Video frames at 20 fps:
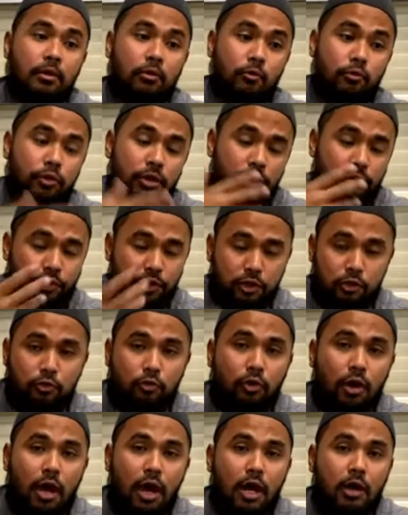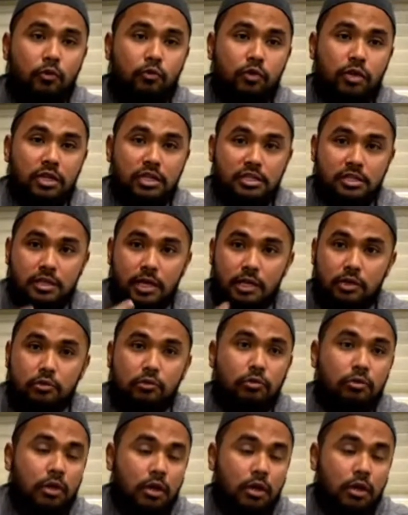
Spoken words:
We read Quran, we recite